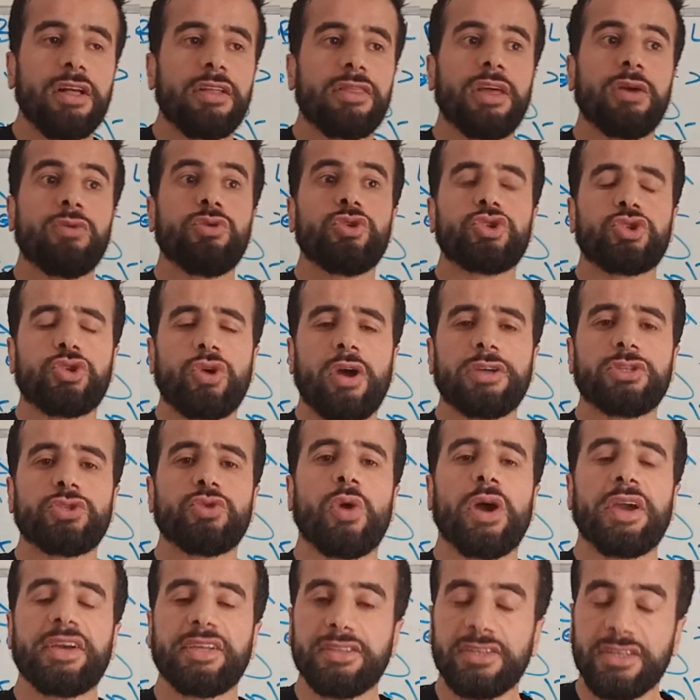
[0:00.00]
they will try
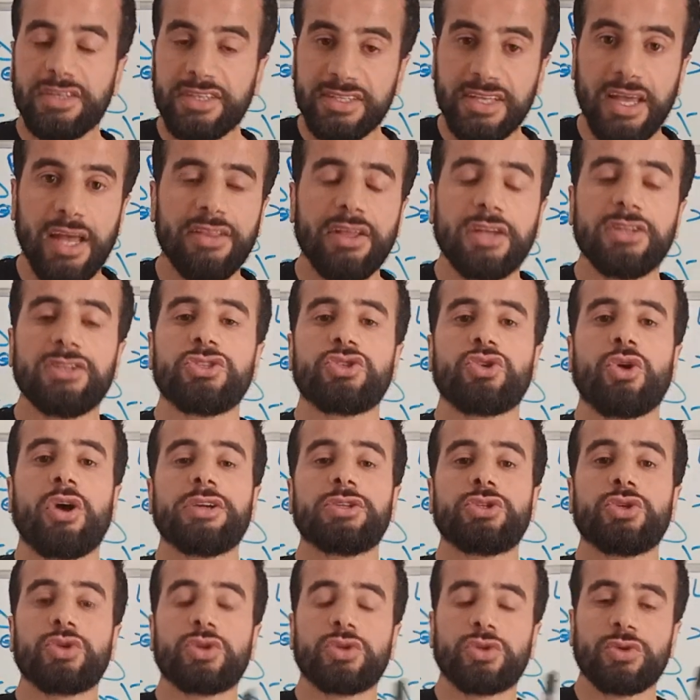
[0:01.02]
to understand and
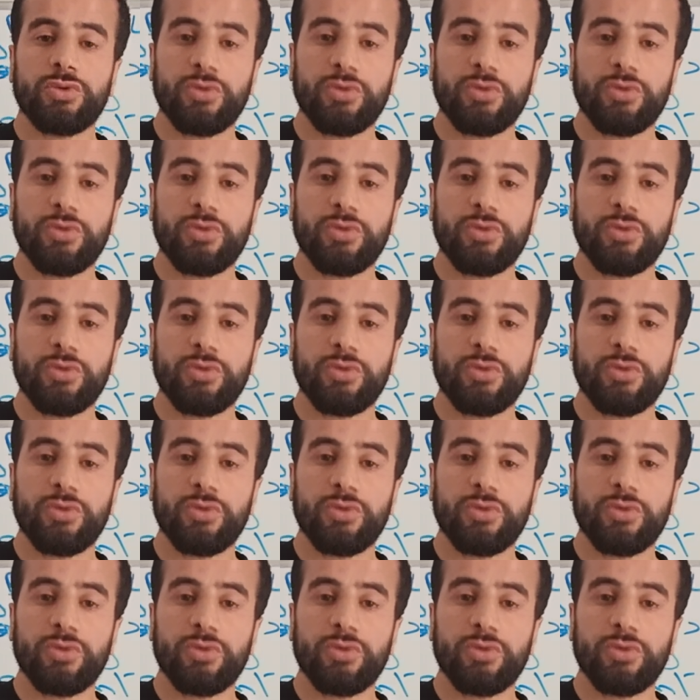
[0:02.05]
try to